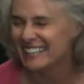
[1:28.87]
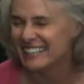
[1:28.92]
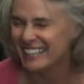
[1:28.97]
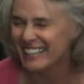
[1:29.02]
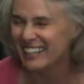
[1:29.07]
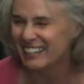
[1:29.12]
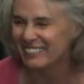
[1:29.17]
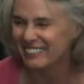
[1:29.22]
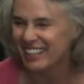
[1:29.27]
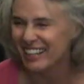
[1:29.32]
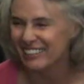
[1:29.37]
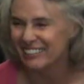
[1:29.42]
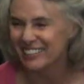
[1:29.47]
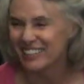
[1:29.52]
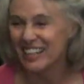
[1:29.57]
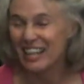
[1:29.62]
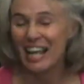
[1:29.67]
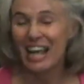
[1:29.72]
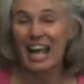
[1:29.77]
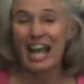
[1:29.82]
on some
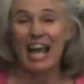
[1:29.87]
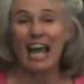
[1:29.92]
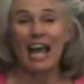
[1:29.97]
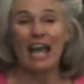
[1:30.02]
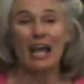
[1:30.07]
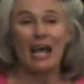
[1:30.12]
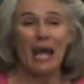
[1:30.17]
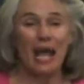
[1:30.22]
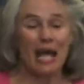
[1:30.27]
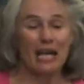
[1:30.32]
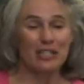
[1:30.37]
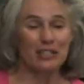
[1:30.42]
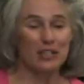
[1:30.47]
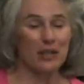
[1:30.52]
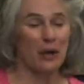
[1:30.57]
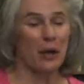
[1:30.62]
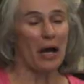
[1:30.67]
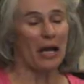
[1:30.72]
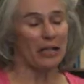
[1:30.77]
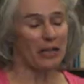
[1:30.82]
level. And
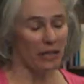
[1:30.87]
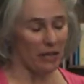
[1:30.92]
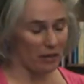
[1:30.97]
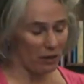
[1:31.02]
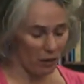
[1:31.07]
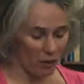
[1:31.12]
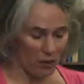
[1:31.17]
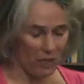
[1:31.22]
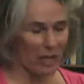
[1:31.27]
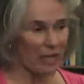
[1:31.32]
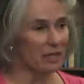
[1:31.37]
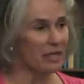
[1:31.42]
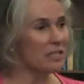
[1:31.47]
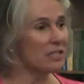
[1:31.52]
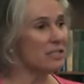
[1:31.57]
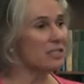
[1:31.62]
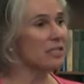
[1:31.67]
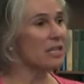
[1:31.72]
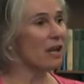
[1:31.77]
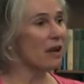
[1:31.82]
so I thought, okay,
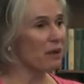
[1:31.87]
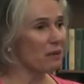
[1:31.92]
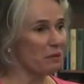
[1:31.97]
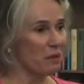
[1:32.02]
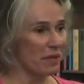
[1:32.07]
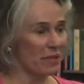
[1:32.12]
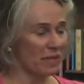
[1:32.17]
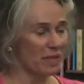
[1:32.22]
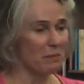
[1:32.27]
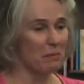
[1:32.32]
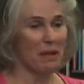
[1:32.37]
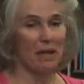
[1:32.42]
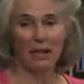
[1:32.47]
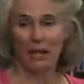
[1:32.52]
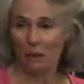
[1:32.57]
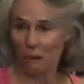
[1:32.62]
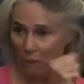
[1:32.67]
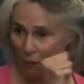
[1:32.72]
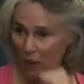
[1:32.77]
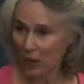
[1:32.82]
this is how I want to come back.
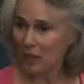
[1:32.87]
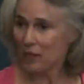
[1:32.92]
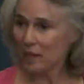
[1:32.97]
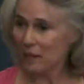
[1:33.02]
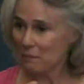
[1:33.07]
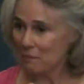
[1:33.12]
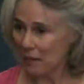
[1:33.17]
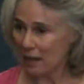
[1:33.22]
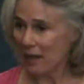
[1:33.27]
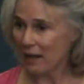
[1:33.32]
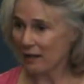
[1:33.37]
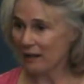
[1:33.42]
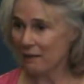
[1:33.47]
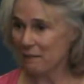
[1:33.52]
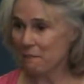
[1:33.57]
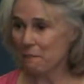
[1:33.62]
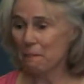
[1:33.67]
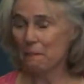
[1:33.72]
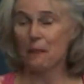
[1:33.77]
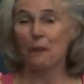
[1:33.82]
I want to come back
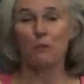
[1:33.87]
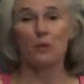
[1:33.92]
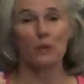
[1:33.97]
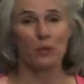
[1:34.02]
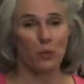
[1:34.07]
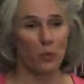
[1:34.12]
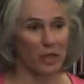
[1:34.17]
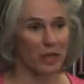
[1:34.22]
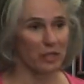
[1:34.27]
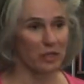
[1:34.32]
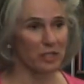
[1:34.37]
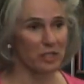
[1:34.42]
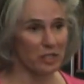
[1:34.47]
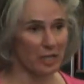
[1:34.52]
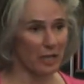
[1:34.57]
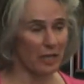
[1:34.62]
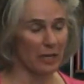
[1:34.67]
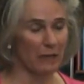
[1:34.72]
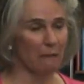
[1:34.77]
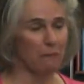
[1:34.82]
with winter
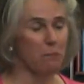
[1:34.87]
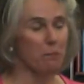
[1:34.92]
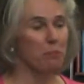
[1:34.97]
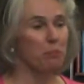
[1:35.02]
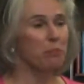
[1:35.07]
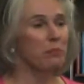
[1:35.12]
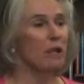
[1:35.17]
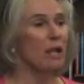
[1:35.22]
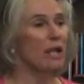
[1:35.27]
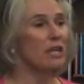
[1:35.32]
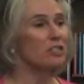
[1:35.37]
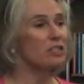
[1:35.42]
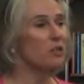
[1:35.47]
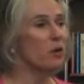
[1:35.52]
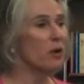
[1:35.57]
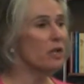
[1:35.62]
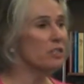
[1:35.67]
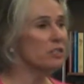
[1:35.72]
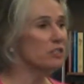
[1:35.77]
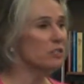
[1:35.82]
study. And
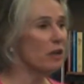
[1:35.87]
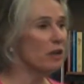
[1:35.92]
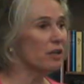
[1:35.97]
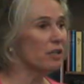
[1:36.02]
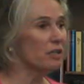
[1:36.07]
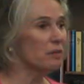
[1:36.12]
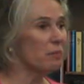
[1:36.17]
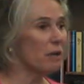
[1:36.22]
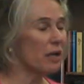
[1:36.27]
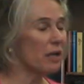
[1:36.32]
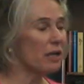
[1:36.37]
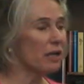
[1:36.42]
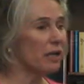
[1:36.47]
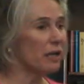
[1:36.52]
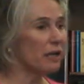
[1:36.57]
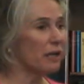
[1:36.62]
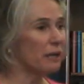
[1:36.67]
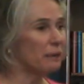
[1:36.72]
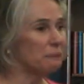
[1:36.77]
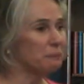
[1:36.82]
so I started my
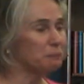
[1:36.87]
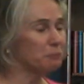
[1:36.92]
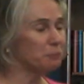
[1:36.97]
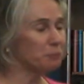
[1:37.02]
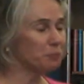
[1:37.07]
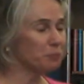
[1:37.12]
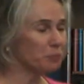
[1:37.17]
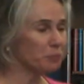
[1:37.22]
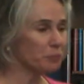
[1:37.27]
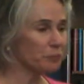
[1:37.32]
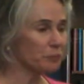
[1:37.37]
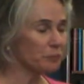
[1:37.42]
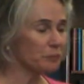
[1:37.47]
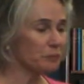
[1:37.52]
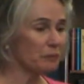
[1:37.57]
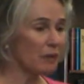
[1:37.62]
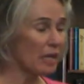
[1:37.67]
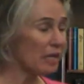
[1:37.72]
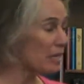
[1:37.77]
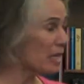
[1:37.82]
um,
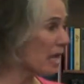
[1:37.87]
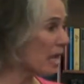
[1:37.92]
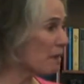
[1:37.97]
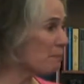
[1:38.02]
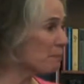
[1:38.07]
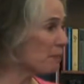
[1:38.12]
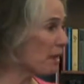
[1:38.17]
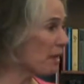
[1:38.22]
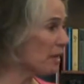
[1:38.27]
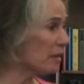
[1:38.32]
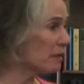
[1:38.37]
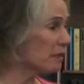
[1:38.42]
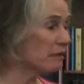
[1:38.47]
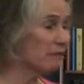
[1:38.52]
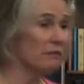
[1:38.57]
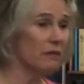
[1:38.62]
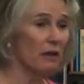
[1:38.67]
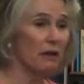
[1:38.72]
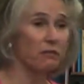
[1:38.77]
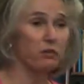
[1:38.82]
campaign
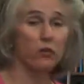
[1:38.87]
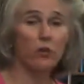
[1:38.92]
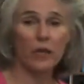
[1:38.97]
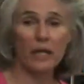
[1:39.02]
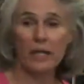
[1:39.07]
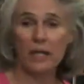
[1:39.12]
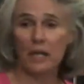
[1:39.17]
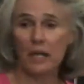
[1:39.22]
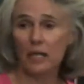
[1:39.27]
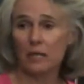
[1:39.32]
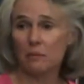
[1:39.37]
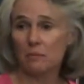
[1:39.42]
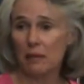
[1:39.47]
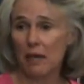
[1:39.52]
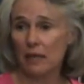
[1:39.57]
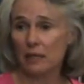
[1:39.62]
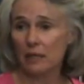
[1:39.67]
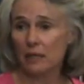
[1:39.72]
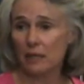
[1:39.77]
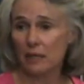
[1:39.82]
of, of wheedling and
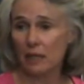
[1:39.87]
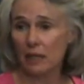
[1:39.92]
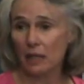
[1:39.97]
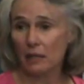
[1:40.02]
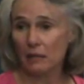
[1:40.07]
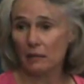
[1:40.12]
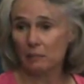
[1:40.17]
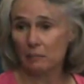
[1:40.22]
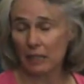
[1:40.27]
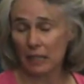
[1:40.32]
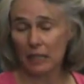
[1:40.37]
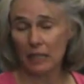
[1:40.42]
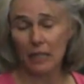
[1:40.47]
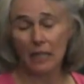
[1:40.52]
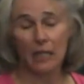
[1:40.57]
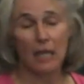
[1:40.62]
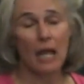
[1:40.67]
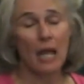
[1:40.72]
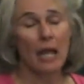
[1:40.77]
begging and pleading